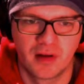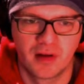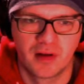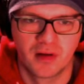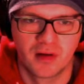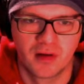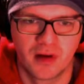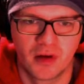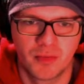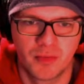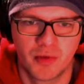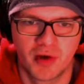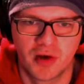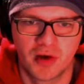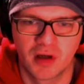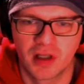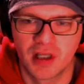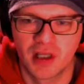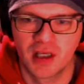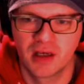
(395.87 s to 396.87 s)
Open our
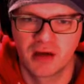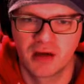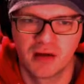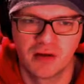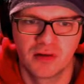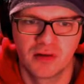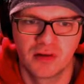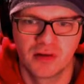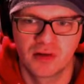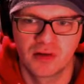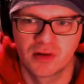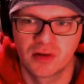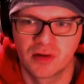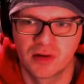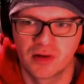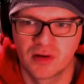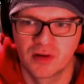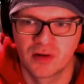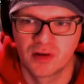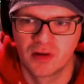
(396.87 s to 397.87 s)
kings.
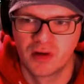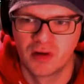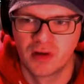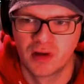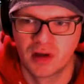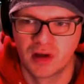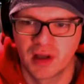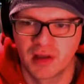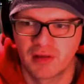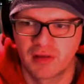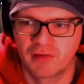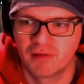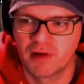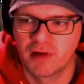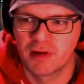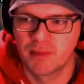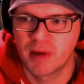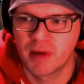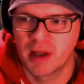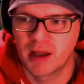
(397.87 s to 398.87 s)
Get
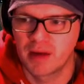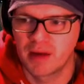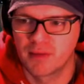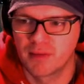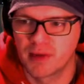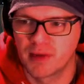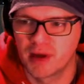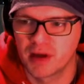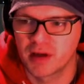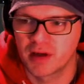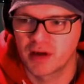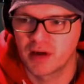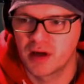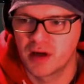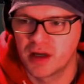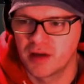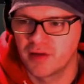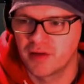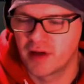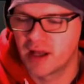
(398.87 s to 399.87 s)
3-bet by a
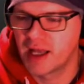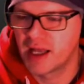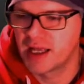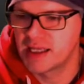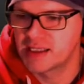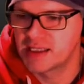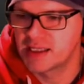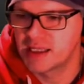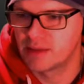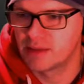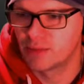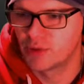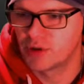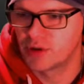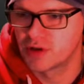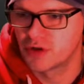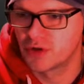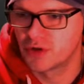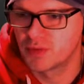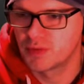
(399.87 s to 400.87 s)
guy
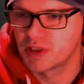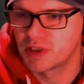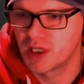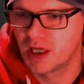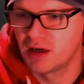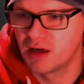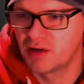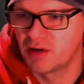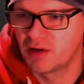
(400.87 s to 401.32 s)
18.2%.